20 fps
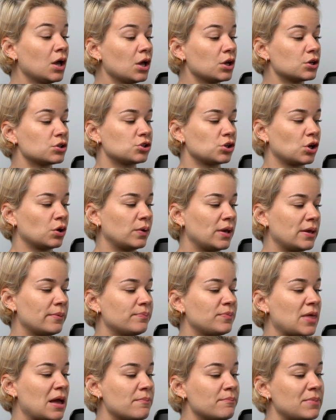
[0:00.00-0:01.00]
So it
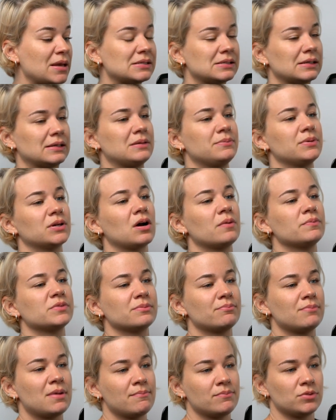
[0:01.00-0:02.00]
then basically becomes a
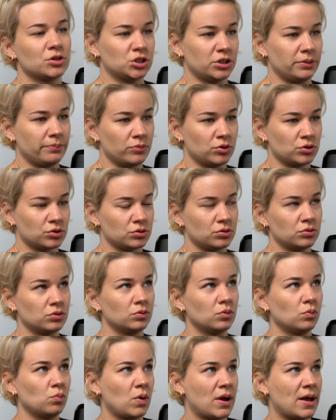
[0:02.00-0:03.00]
membership model
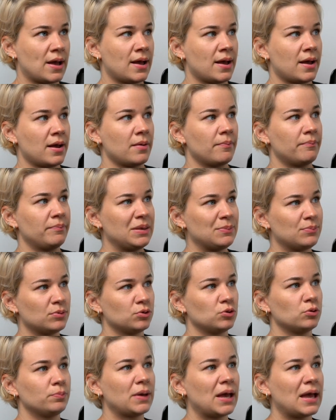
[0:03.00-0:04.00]
where people
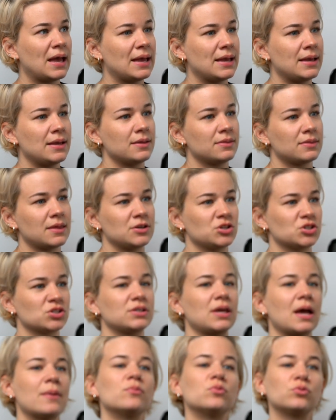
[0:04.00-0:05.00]
who pay, they just
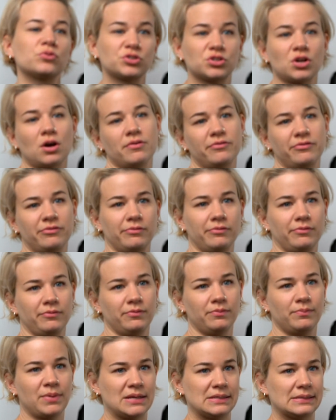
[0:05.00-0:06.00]
get more stuff,
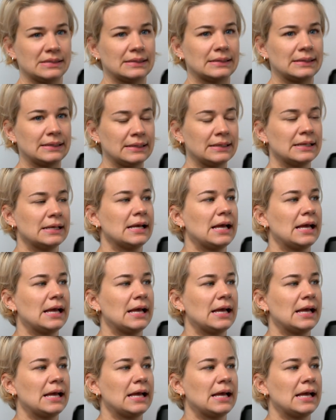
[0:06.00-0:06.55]
basically.